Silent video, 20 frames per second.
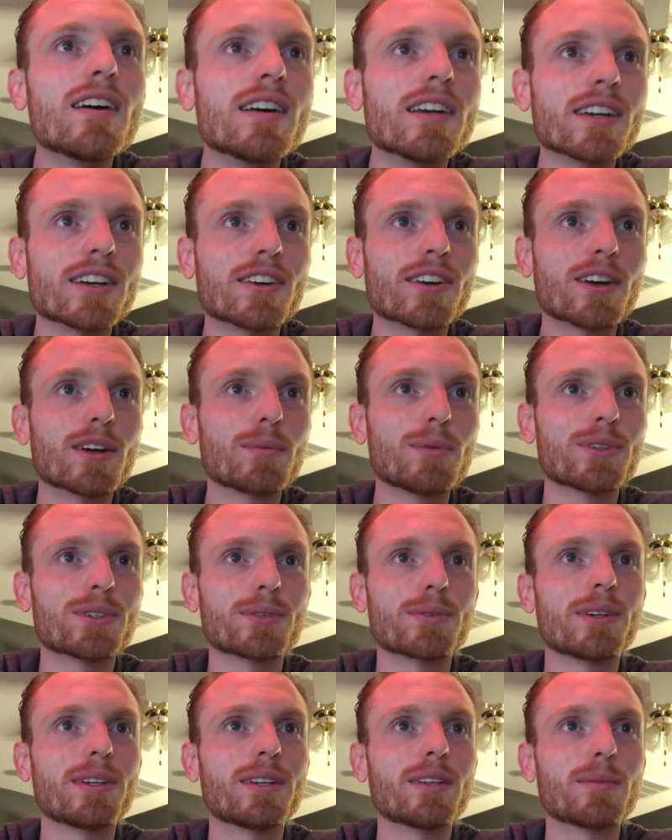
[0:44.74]
Incredibles
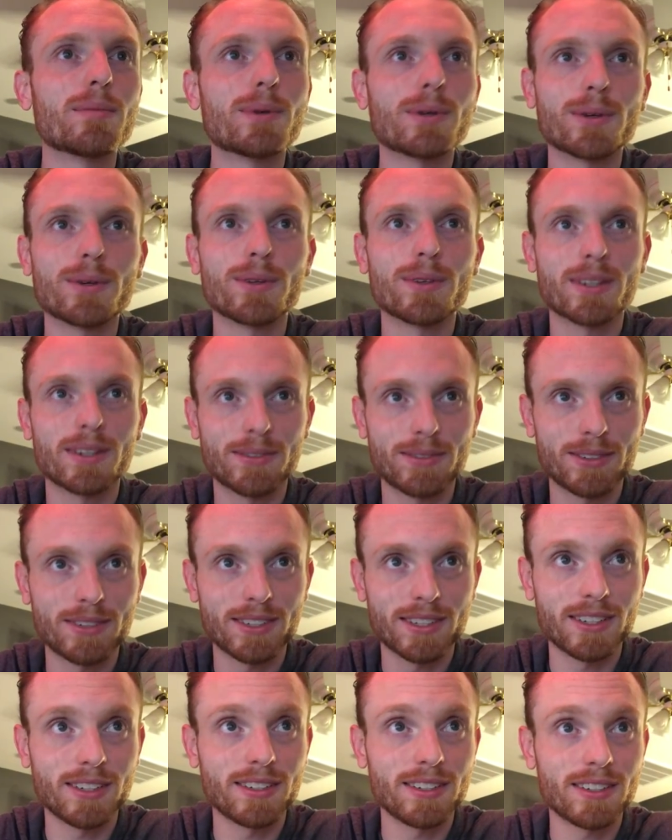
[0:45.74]
or Winnie the Pooh? That
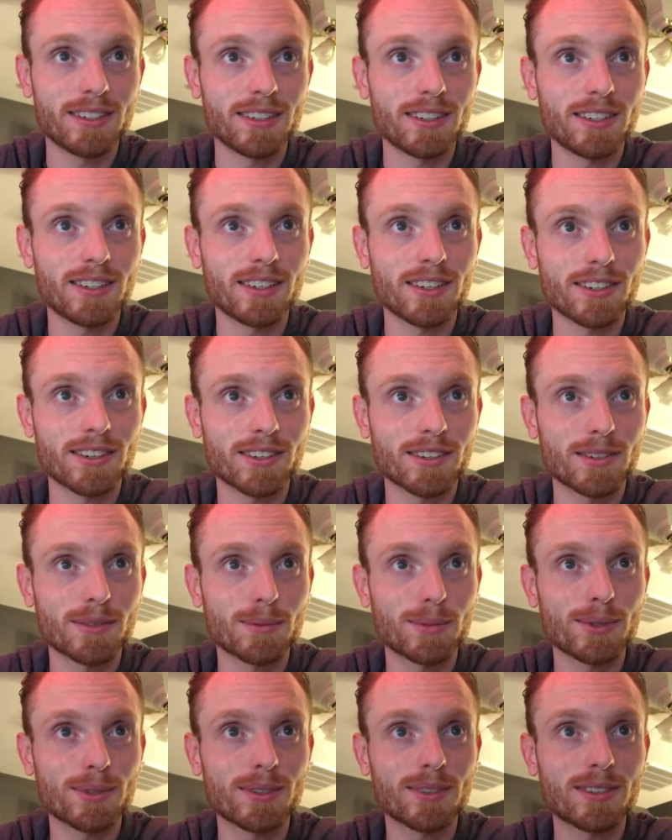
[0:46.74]
one's easy.
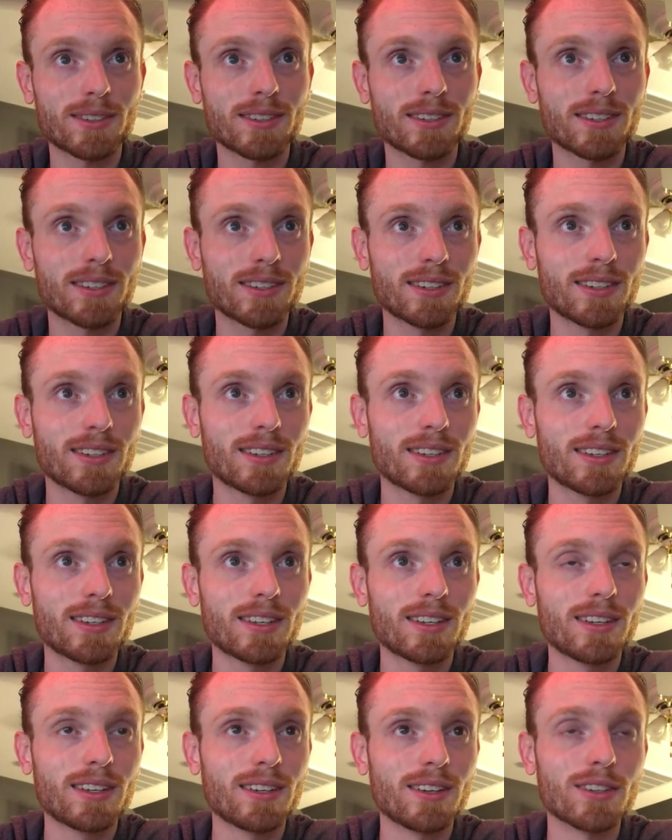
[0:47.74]
Incredibles.
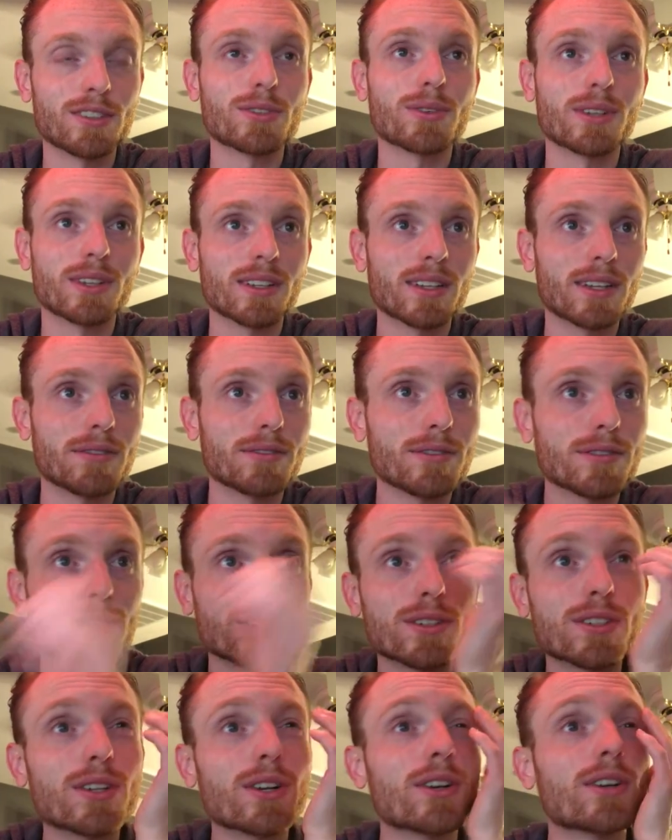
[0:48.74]
2011
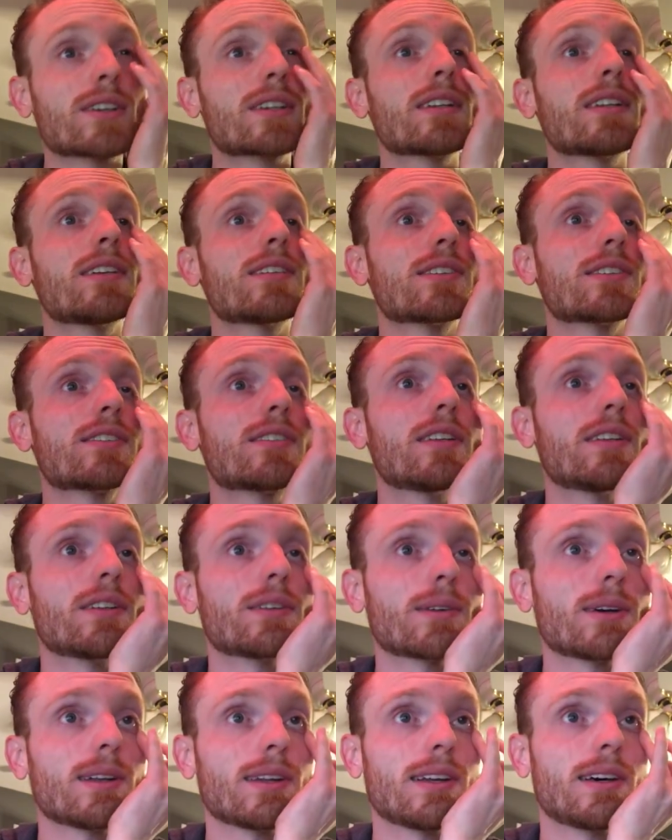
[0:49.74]
version. Hercules or
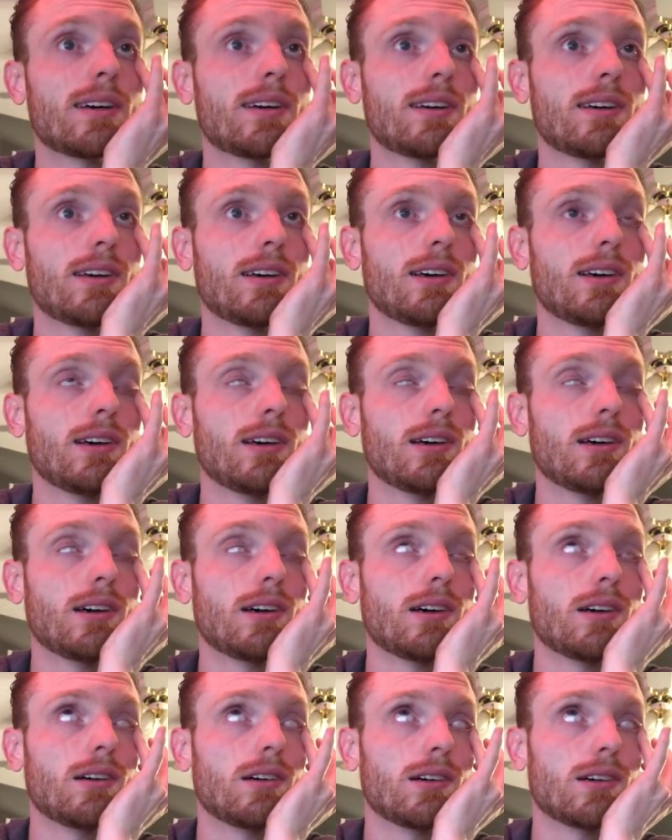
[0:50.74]
Cinderella?
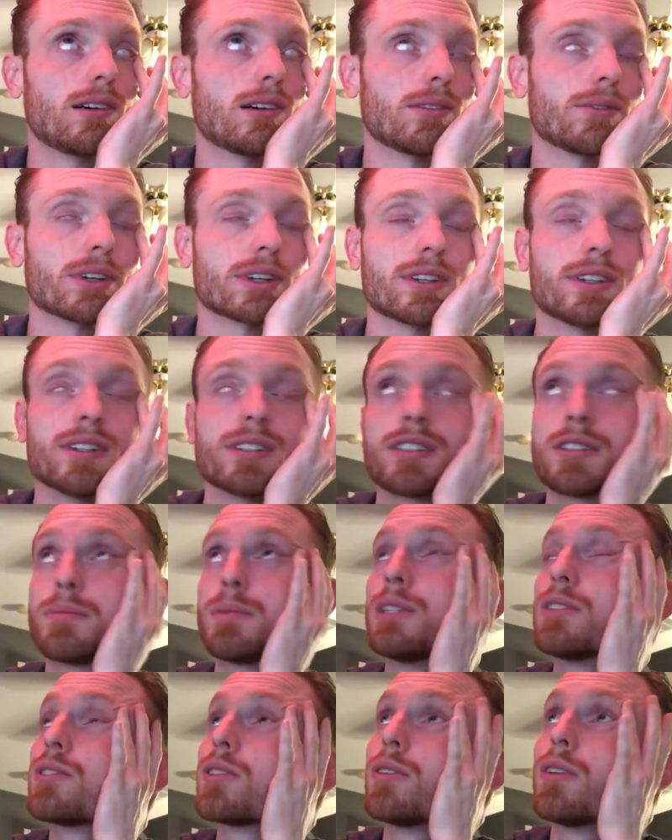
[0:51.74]
Oh my goodness, it's
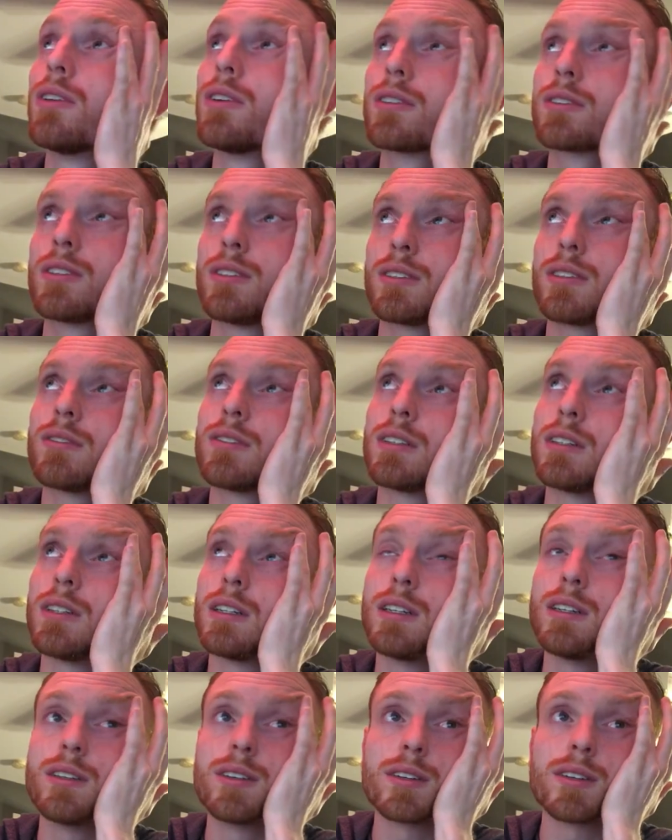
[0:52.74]
been so long since I've seen
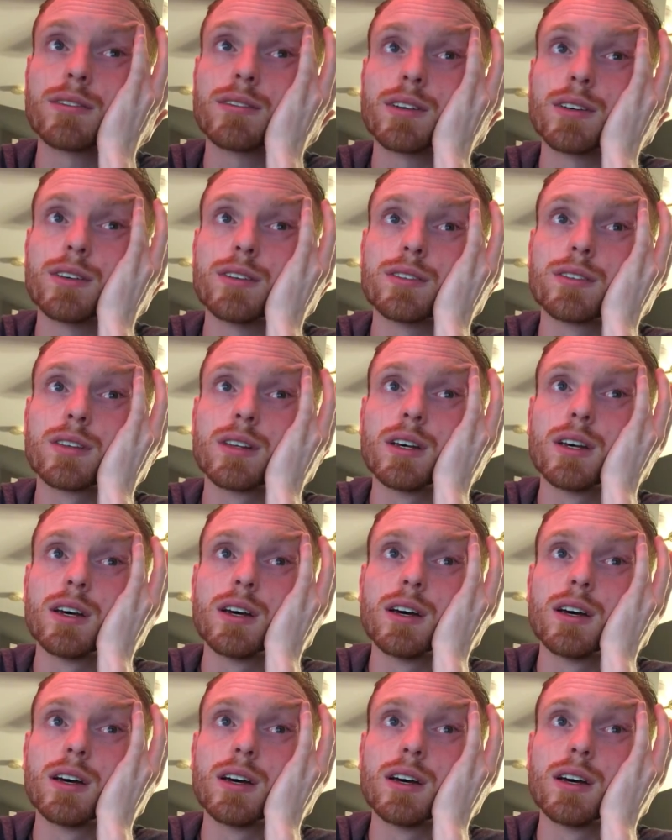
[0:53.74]
either of those.